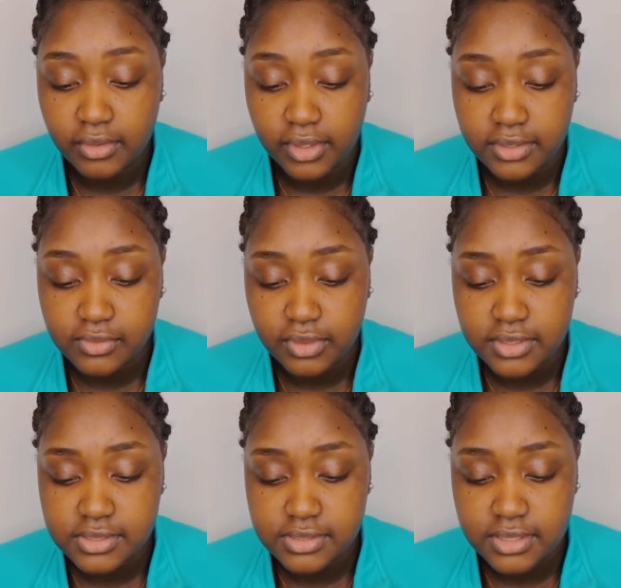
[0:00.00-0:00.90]
okay, so
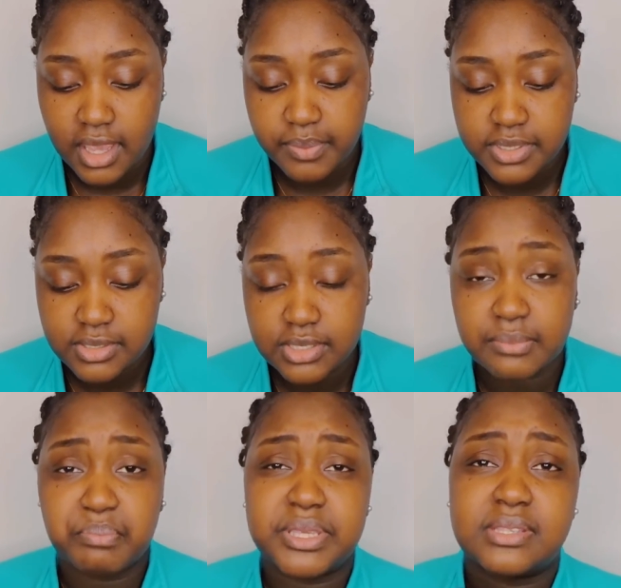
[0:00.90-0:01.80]
this is the app. This is
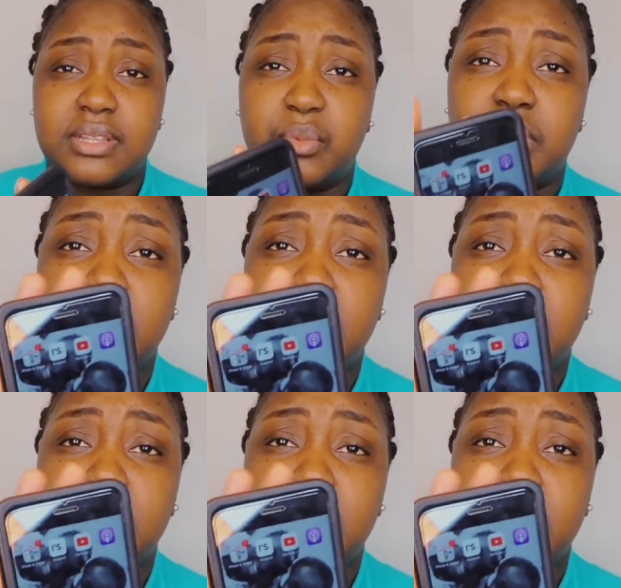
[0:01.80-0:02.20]
basically what